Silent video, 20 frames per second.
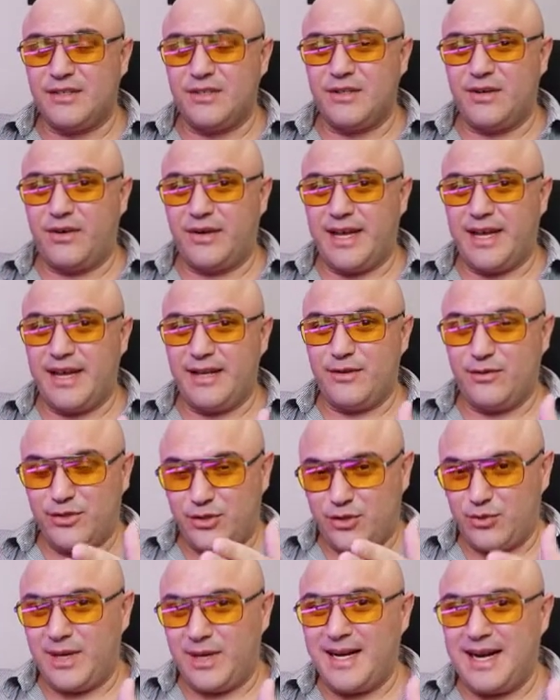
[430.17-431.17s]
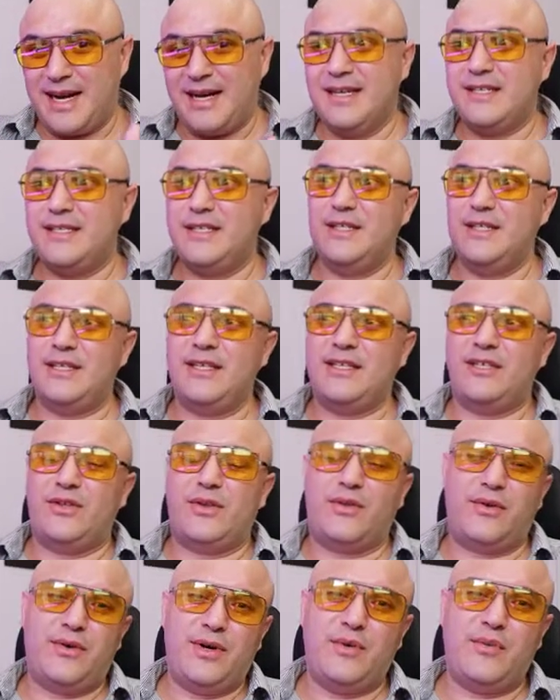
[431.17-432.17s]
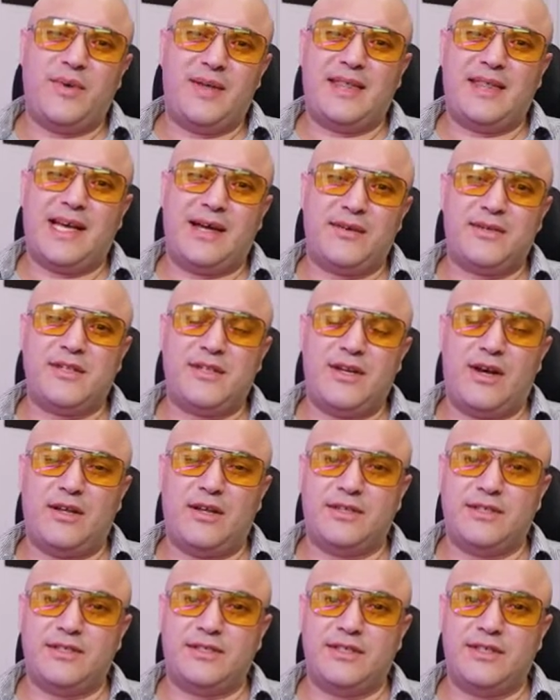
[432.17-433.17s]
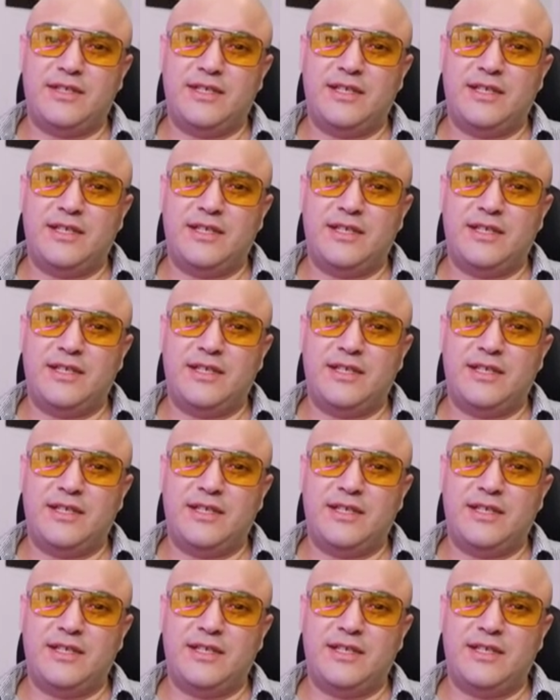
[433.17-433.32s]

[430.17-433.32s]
he did $31,000.